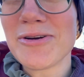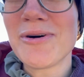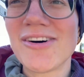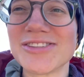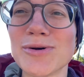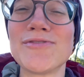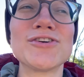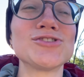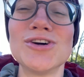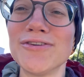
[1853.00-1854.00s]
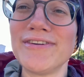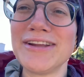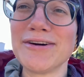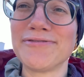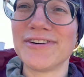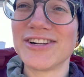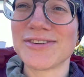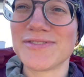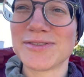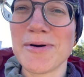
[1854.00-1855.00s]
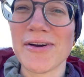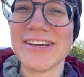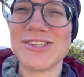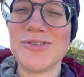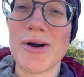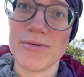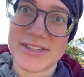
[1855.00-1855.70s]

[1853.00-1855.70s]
won't. So if there's no video footage of the Smokies, you know it was